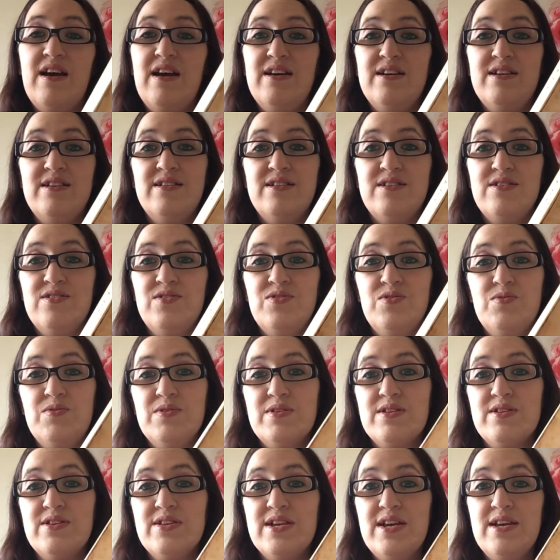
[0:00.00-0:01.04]
and I thought it's
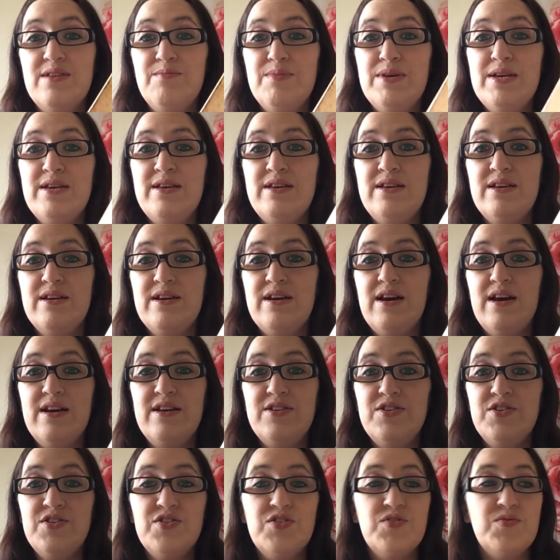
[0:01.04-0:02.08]
going to take me
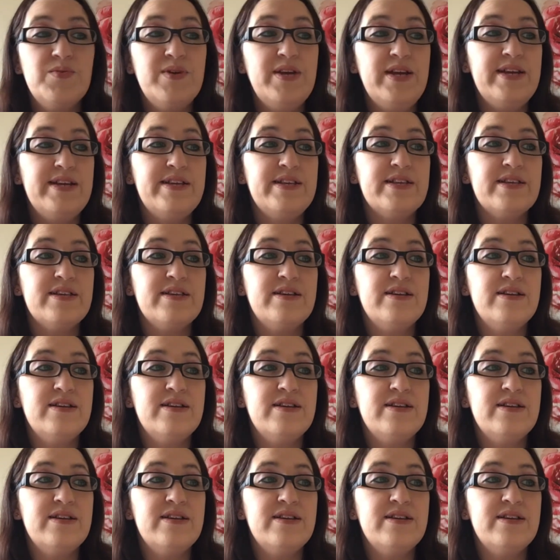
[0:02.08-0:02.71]
ages to read.